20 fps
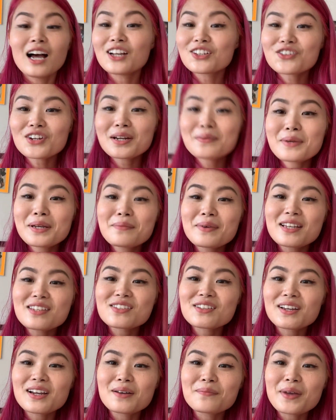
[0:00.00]
I'll try my best
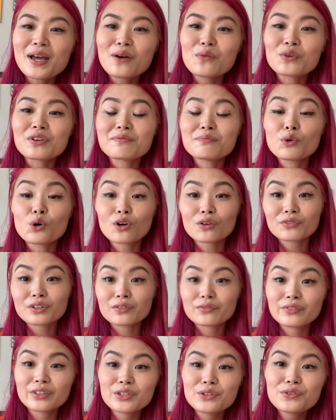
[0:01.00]
to come out with more
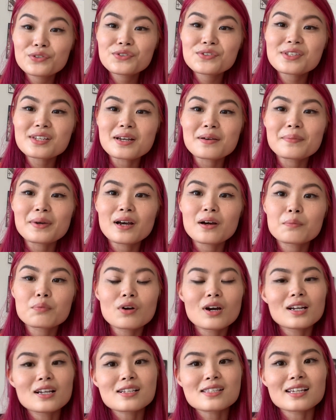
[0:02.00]
reviews about
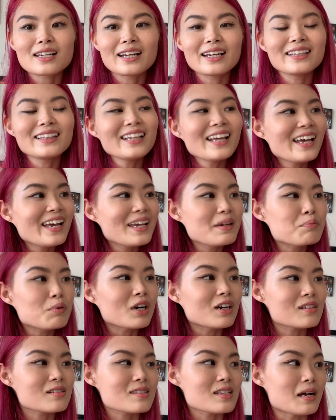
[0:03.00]
products that I like,
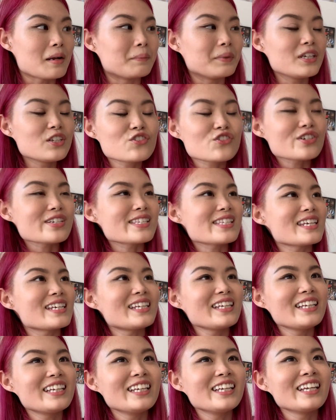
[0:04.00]
products that I'm
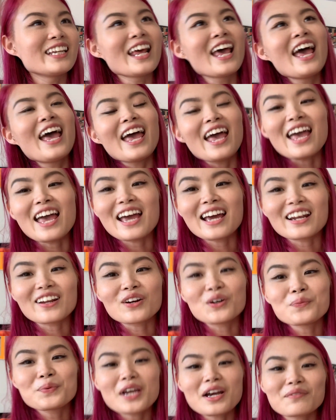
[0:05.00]
interested in, and I
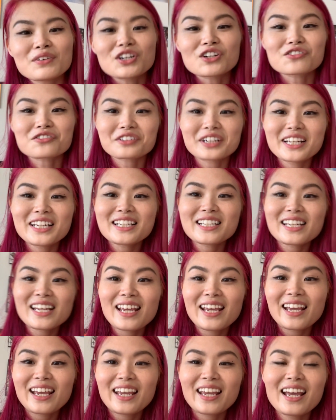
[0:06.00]
hope you have a great
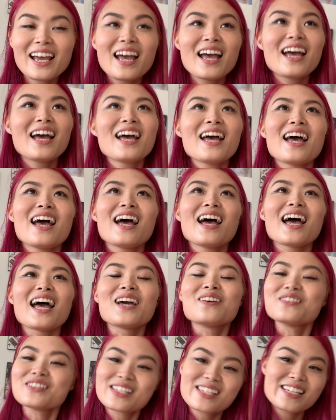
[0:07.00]
day.
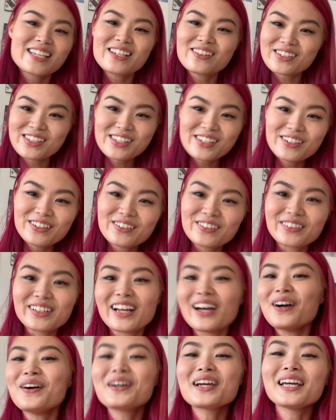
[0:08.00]
I will see you
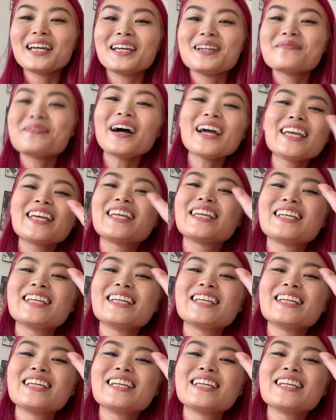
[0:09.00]
soon. Okay, bye.